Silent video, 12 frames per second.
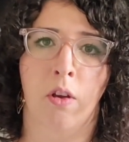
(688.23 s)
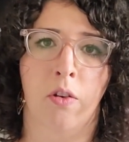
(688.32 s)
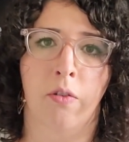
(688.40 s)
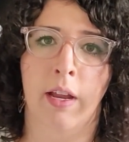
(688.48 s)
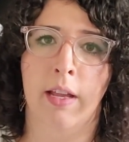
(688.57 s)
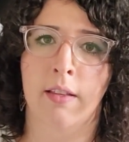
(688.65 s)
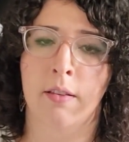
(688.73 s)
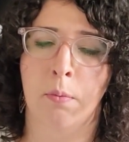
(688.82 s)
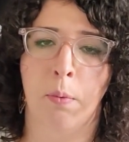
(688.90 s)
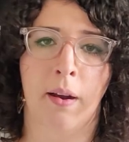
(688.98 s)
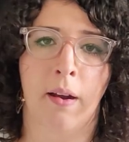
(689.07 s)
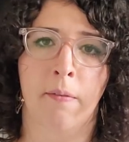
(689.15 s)
Goodreads,
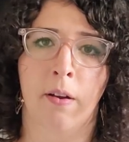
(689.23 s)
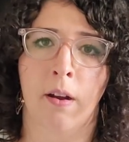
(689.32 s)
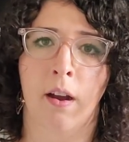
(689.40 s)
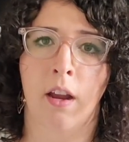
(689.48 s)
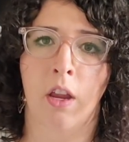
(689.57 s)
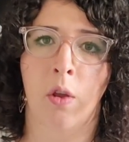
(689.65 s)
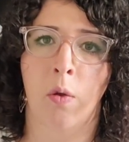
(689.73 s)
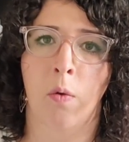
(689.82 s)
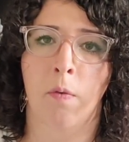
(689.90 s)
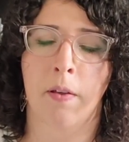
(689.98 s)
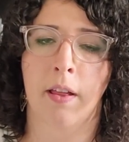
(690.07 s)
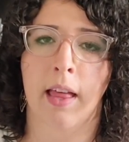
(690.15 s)
wherever
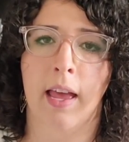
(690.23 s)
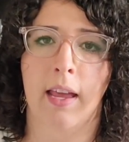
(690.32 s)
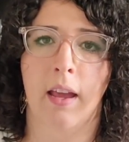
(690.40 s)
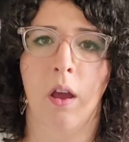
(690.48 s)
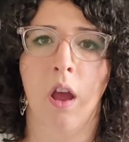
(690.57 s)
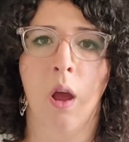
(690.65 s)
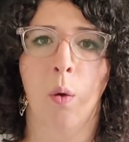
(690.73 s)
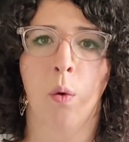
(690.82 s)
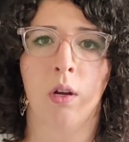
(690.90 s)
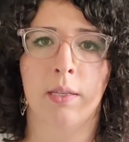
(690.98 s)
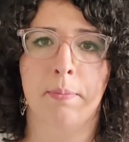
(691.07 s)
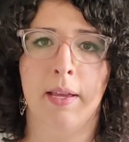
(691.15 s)
you feel like
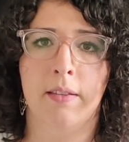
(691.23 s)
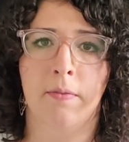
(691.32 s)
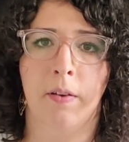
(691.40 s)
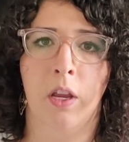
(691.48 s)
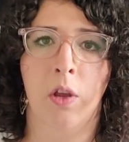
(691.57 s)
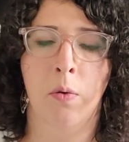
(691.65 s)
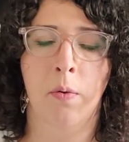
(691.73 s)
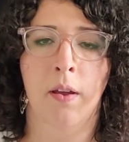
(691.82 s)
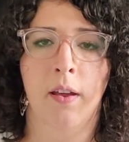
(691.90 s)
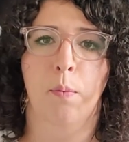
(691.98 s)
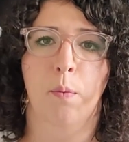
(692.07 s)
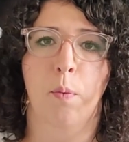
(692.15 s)
works best for you.
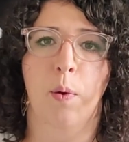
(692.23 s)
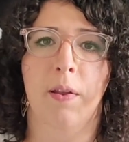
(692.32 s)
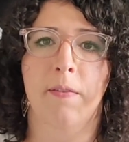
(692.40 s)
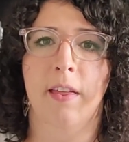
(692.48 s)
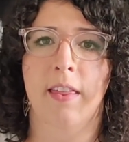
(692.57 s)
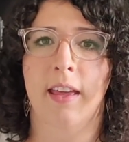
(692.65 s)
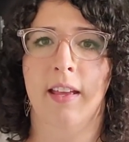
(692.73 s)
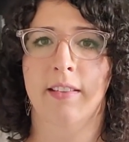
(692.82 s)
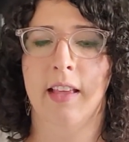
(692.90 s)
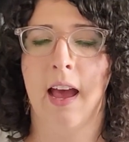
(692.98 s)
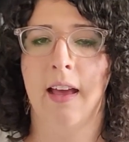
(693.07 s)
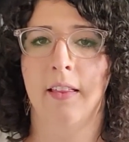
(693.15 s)
One of the things
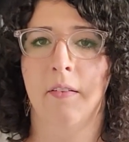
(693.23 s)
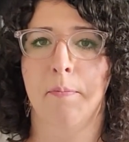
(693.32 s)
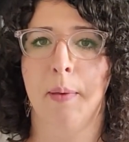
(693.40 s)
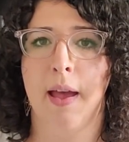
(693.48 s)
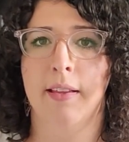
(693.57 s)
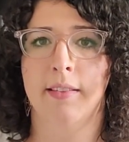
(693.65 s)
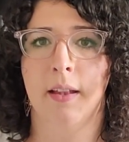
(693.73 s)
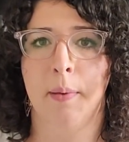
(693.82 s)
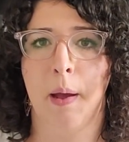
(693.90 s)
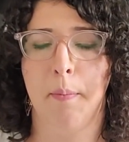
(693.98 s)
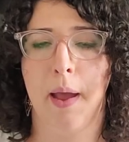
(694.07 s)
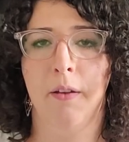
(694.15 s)
that I love best
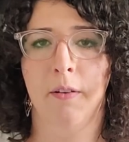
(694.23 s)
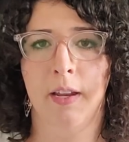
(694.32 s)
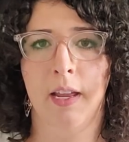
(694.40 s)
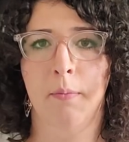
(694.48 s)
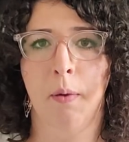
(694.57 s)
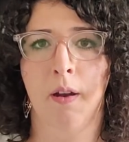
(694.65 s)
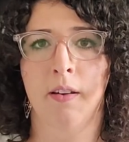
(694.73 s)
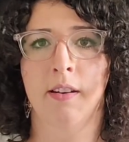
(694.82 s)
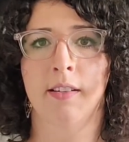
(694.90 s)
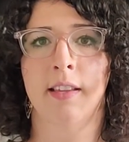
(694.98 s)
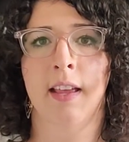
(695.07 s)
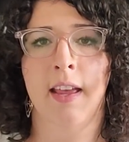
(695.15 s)
about my critique
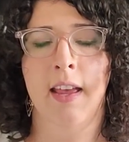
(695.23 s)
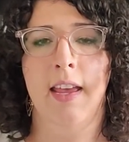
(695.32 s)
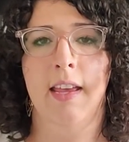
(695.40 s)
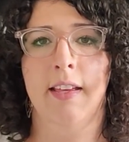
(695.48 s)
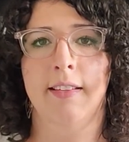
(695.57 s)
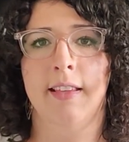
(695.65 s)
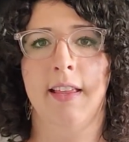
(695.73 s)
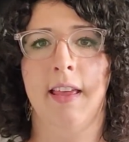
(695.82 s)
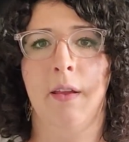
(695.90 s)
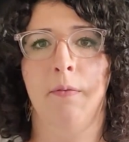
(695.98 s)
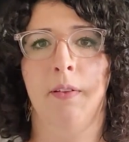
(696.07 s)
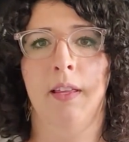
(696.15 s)
partners is that
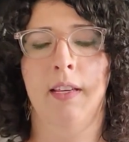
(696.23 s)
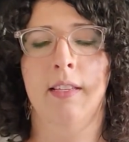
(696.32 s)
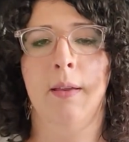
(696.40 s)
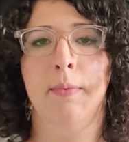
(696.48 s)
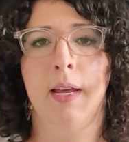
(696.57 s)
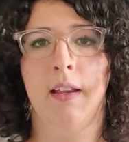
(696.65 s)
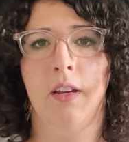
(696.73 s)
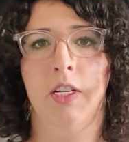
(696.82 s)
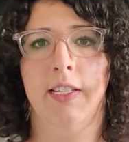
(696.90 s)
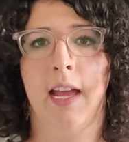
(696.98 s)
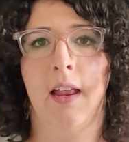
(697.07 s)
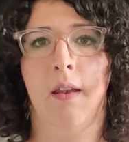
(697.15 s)
they really seem to
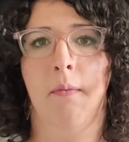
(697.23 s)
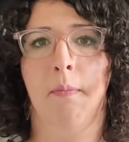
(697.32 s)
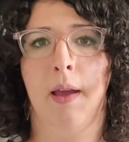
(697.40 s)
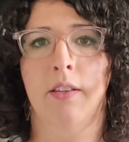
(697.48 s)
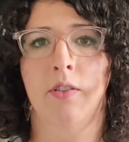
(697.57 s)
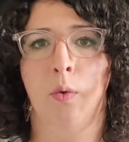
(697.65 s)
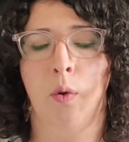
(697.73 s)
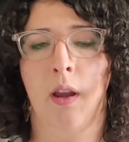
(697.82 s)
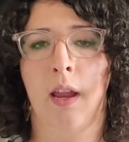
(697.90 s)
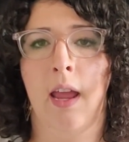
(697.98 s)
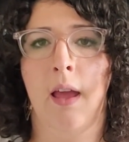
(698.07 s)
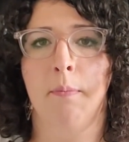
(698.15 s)
understand my
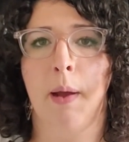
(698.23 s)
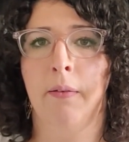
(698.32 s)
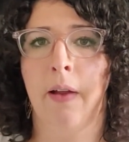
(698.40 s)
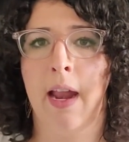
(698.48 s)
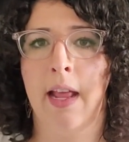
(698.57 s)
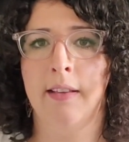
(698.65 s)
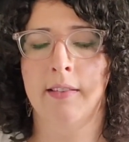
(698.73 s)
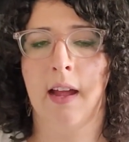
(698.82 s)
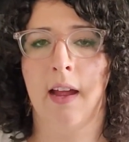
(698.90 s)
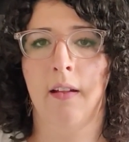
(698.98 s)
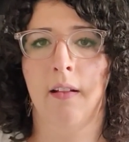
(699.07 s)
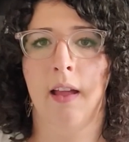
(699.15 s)
story and my writing
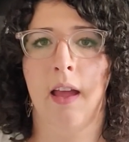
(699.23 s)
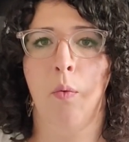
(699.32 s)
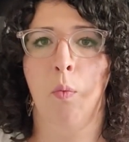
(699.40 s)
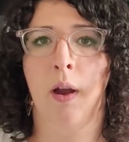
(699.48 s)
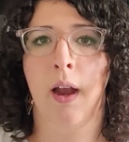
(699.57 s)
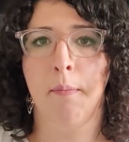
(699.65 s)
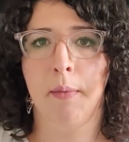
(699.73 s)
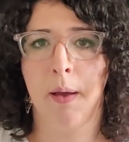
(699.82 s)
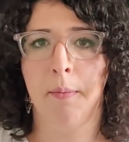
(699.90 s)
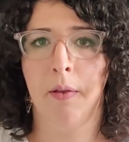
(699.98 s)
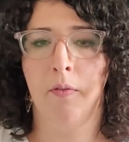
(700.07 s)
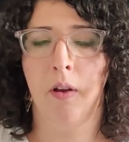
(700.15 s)
style and where I'm
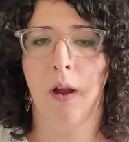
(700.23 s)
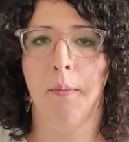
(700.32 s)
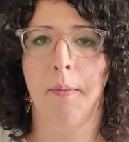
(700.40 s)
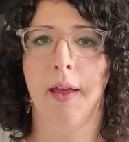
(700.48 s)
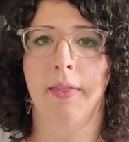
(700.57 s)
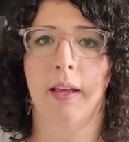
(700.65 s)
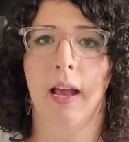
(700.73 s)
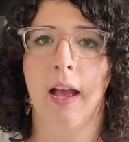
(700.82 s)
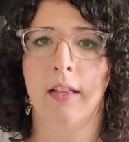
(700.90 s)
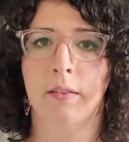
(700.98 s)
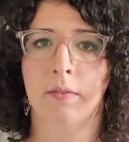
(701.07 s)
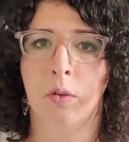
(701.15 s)
coming from and the
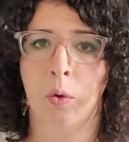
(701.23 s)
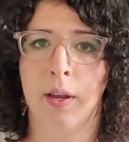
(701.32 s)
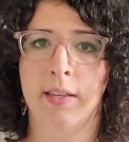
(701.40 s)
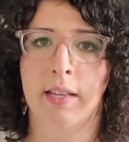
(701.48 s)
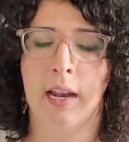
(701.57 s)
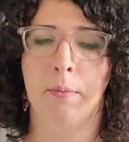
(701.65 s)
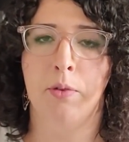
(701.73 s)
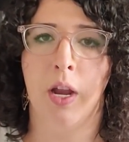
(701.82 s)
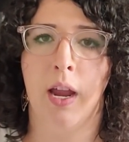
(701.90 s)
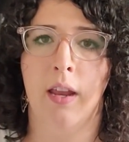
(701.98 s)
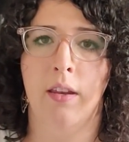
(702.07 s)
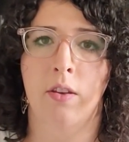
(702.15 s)
kinds of stories that I'm
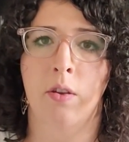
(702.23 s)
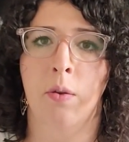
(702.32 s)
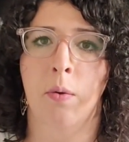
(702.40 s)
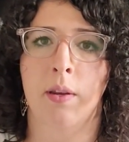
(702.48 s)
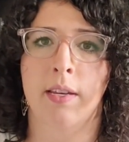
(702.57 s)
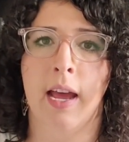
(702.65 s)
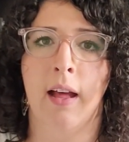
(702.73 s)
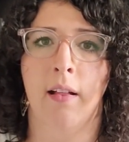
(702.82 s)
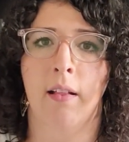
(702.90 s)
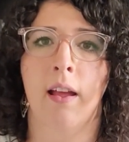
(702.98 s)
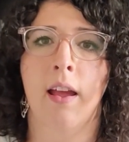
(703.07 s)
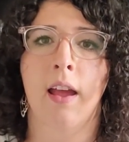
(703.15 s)
trying to
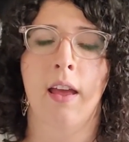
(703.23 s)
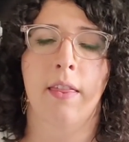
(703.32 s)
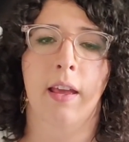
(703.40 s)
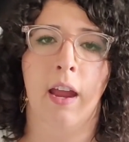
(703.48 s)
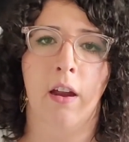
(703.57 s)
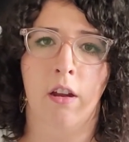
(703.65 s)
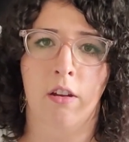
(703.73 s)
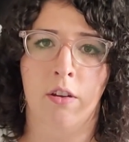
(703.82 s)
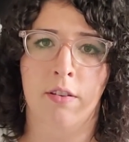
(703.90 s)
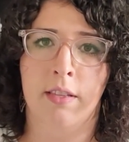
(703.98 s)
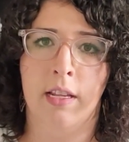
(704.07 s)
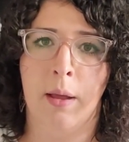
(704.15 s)
tell, the
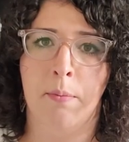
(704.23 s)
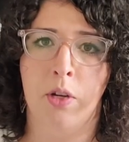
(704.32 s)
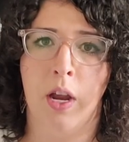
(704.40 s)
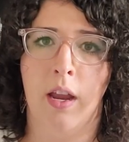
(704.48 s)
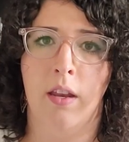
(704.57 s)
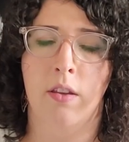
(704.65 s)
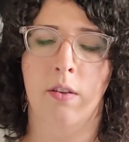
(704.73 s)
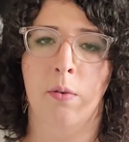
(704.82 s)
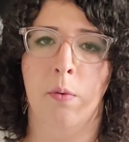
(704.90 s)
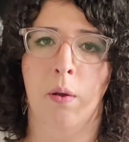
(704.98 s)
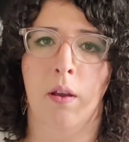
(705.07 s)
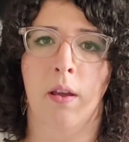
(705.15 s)
characters that I'm trying
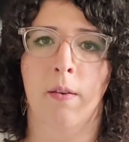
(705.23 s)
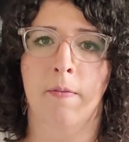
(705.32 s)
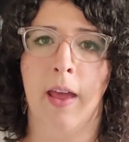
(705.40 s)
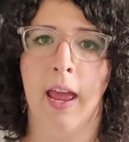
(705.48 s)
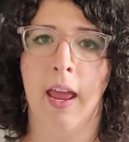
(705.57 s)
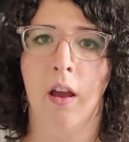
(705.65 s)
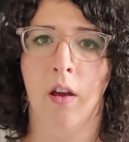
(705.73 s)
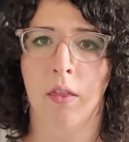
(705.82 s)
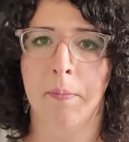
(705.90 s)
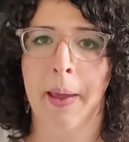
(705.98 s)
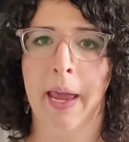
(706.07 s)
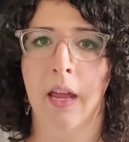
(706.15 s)
to convey on the
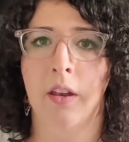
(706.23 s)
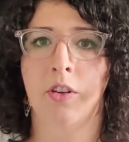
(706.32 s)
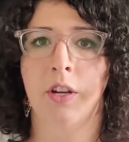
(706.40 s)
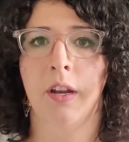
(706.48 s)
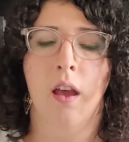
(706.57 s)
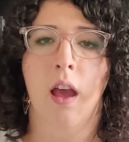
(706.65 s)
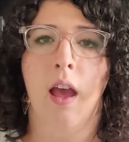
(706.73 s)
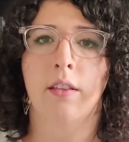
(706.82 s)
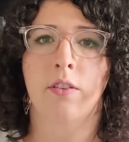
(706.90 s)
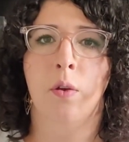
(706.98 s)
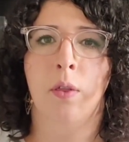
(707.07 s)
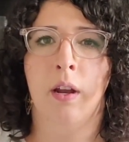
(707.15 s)
page. And
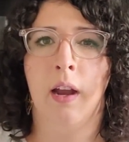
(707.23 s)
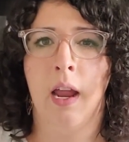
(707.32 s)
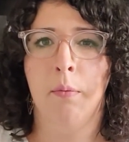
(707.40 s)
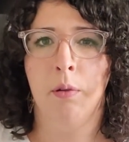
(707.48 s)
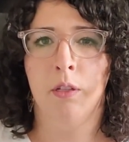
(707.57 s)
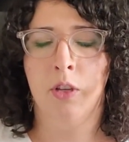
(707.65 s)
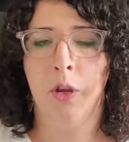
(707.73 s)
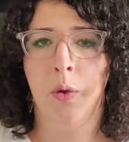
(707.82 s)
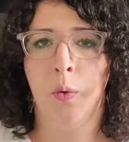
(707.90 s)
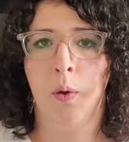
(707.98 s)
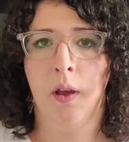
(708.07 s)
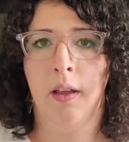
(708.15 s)
so they're able
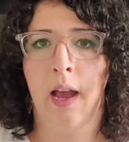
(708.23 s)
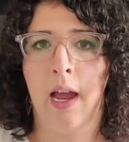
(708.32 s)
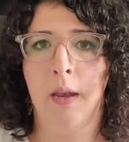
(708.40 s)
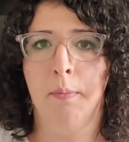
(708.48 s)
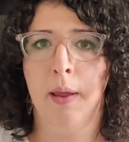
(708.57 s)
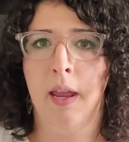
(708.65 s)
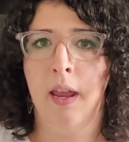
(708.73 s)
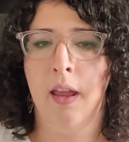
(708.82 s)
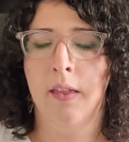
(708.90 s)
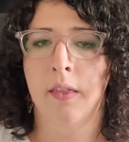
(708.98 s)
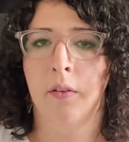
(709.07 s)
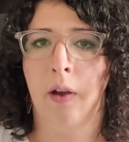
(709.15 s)
to guide me
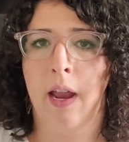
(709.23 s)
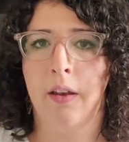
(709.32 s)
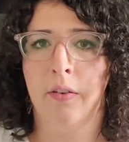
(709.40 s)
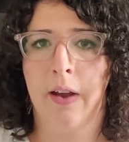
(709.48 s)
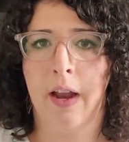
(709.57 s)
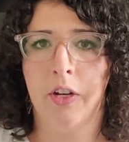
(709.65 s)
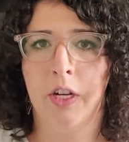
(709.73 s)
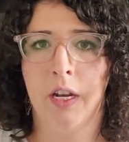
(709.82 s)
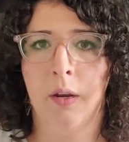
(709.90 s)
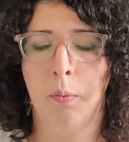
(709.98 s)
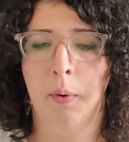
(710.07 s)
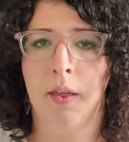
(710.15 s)
in the right
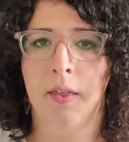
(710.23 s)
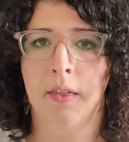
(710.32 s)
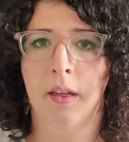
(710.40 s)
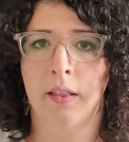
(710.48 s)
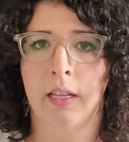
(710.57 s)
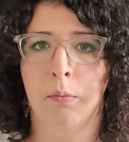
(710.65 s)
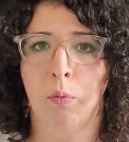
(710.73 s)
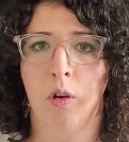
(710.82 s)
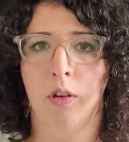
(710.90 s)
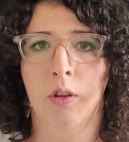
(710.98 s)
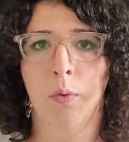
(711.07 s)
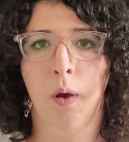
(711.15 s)
direction with a little more
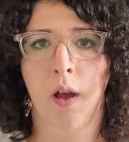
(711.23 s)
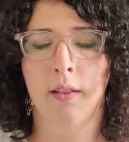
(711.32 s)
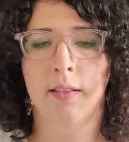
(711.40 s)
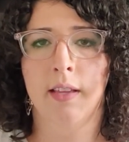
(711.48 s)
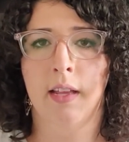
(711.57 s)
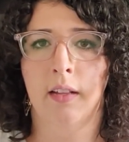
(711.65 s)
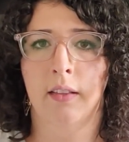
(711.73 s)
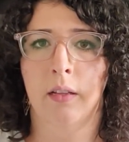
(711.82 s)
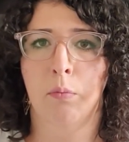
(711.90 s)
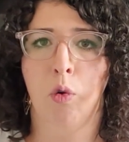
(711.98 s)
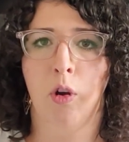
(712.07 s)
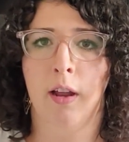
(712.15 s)
nuance and a little
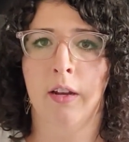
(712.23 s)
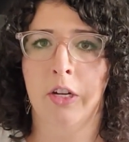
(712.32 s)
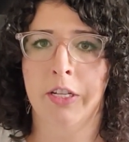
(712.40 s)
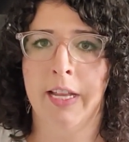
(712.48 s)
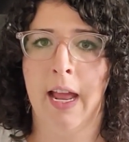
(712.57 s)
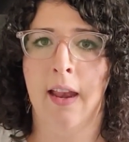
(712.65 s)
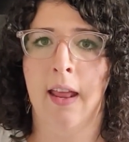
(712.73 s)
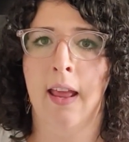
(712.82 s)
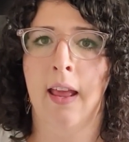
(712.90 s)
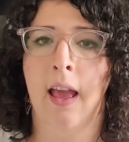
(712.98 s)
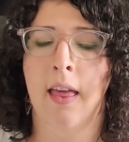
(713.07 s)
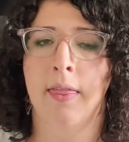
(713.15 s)
more
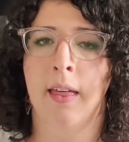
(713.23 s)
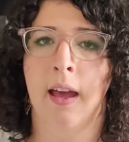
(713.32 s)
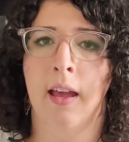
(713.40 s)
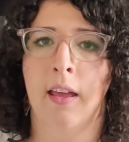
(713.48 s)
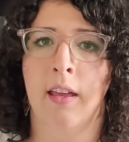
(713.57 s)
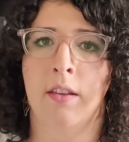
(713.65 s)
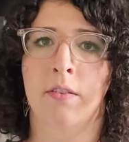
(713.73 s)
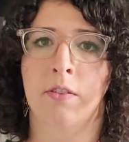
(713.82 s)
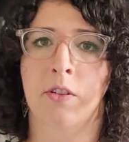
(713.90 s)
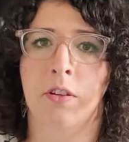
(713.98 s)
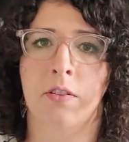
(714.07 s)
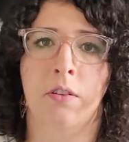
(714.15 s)
understanding, and that is
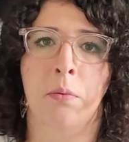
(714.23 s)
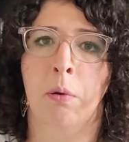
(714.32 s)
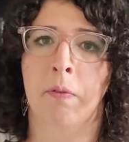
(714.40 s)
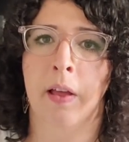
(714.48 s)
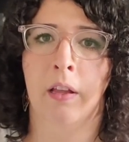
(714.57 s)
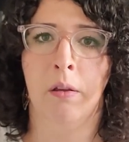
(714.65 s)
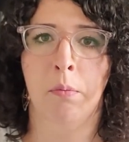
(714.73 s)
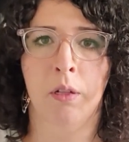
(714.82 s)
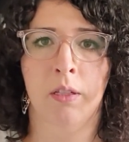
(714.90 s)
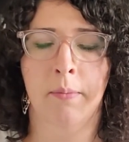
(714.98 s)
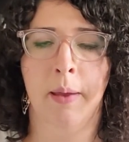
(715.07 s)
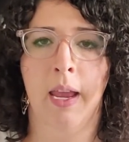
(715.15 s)
just super valuable
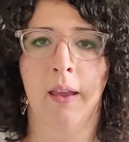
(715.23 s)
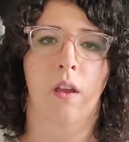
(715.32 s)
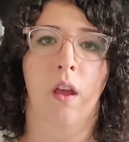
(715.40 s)
to me.